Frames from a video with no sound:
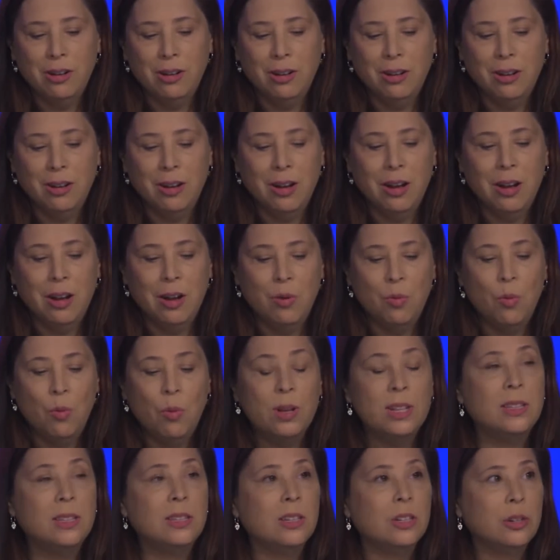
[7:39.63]
Uh,
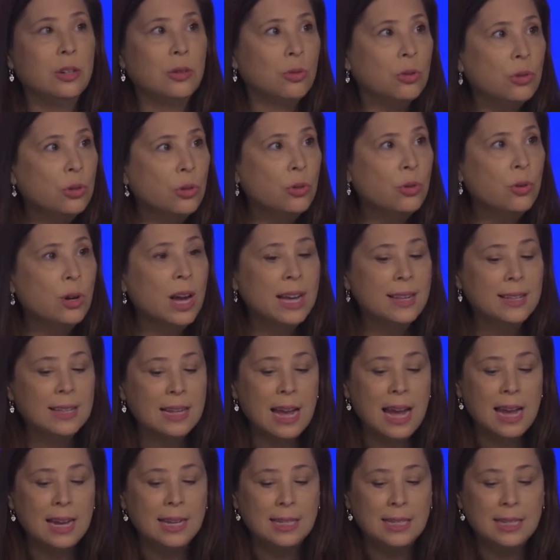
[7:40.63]
once the crew has
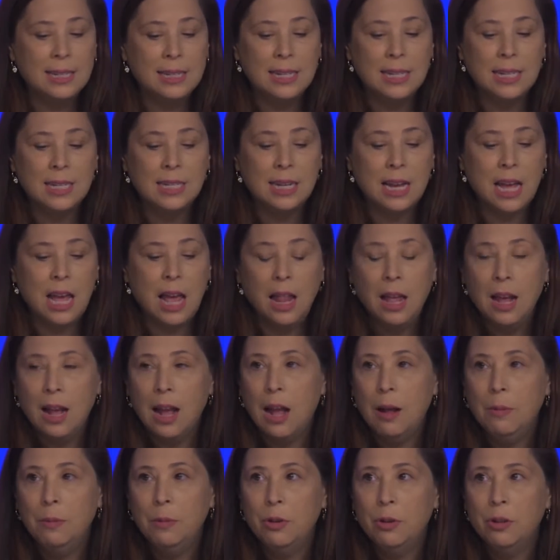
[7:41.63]
exited the
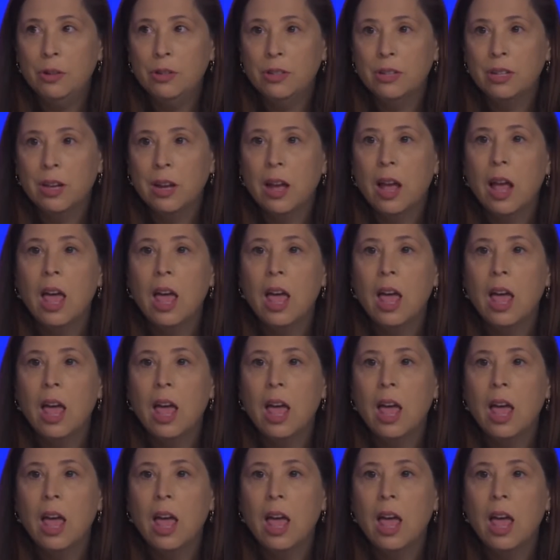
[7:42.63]
helicopters,